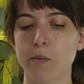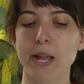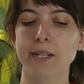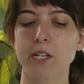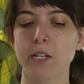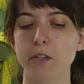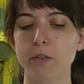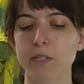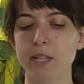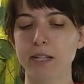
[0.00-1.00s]
a way to
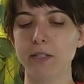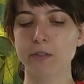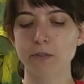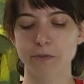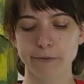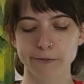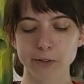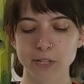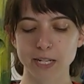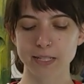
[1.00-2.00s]
use this
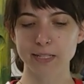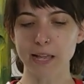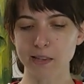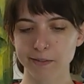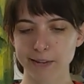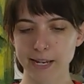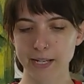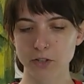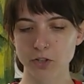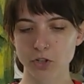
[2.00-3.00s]
fully
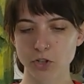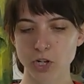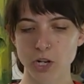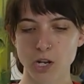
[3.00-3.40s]
selvaged